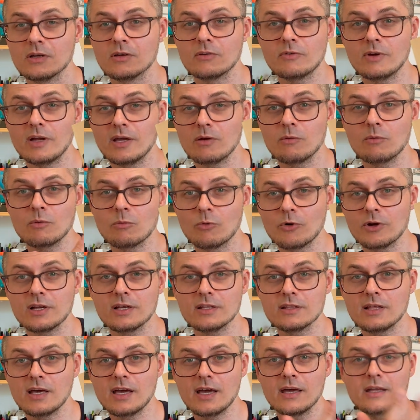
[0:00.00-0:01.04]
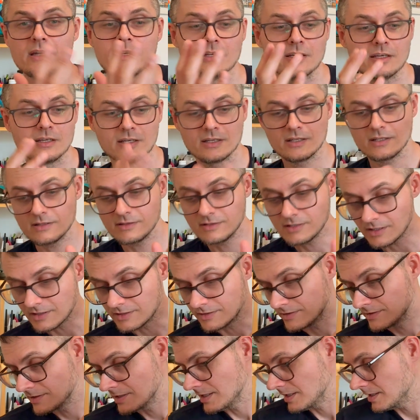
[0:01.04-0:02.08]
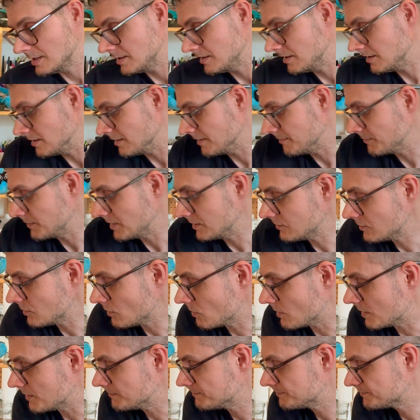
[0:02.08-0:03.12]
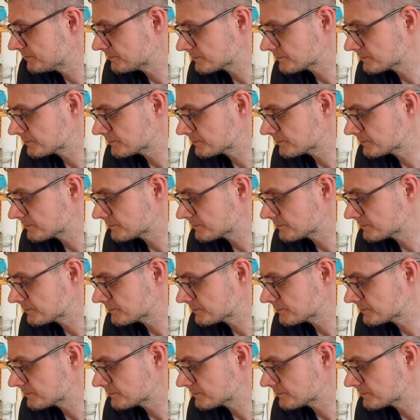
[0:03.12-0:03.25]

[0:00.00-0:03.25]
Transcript: Right? We work on that. Done. And so on.